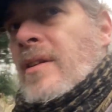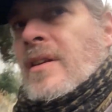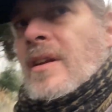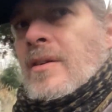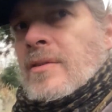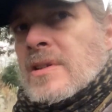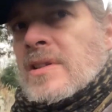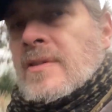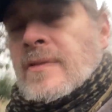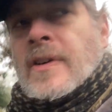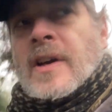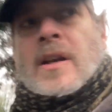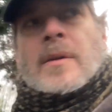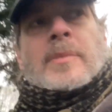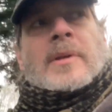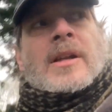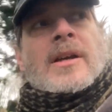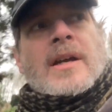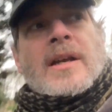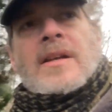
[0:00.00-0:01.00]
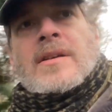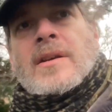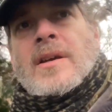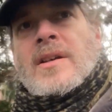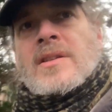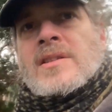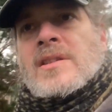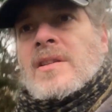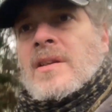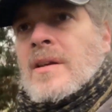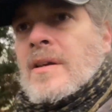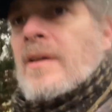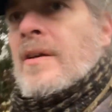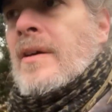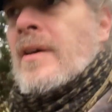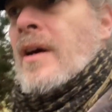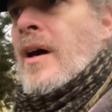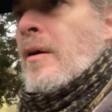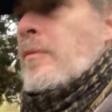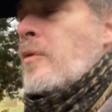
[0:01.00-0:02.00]
nearest available aid is,
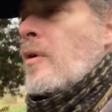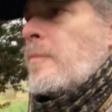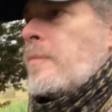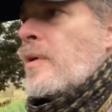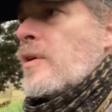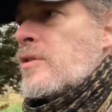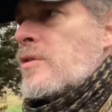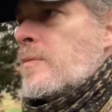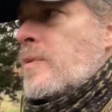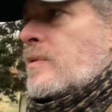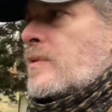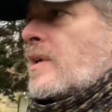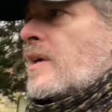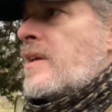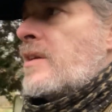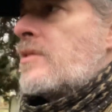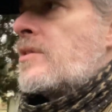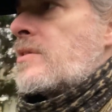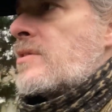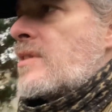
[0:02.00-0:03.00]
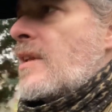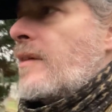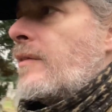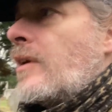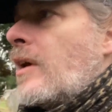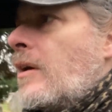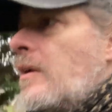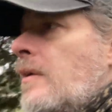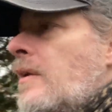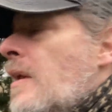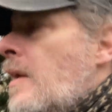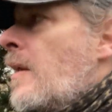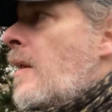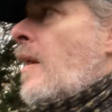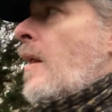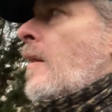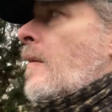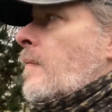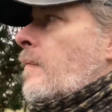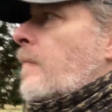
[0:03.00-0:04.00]
and what possible dangers there are.
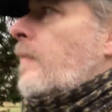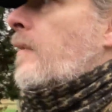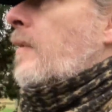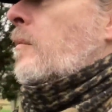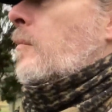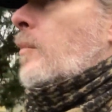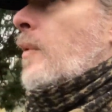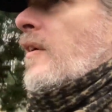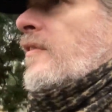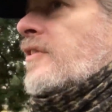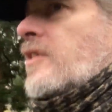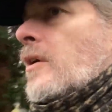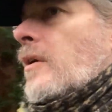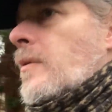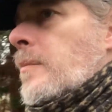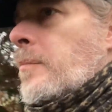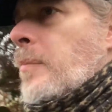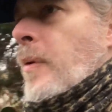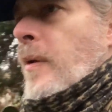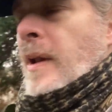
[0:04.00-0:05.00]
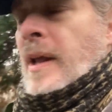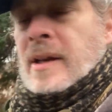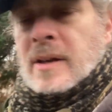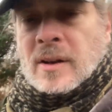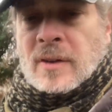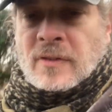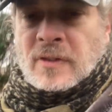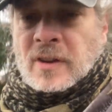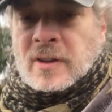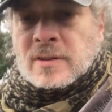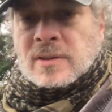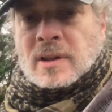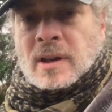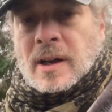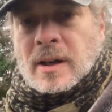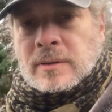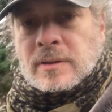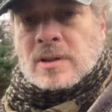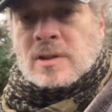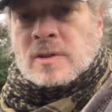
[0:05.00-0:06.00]
We've got plenty of things at
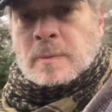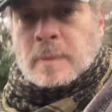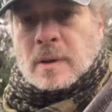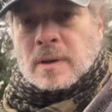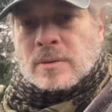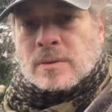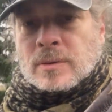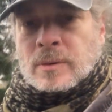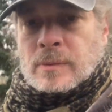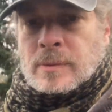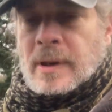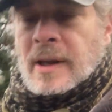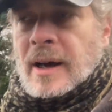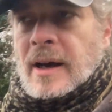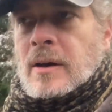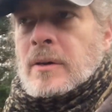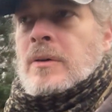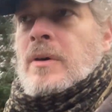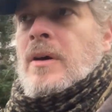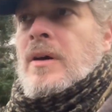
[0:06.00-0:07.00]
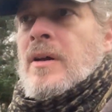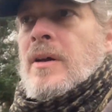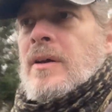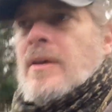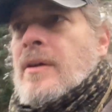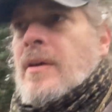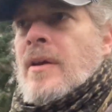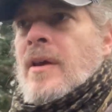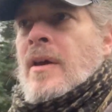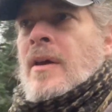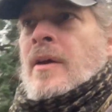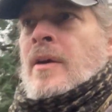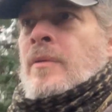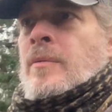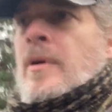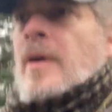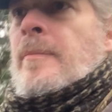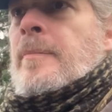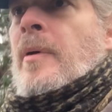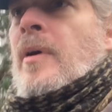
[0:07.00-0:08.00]
our disposal now
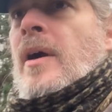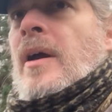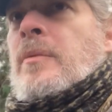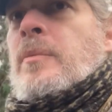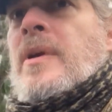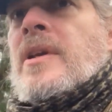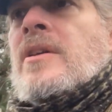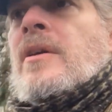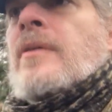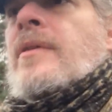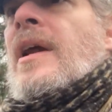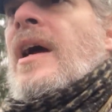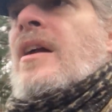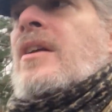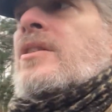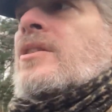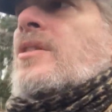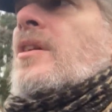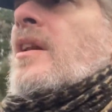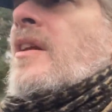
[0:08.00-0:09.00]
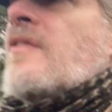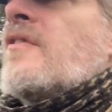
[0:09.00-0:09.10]
whereby we don't actually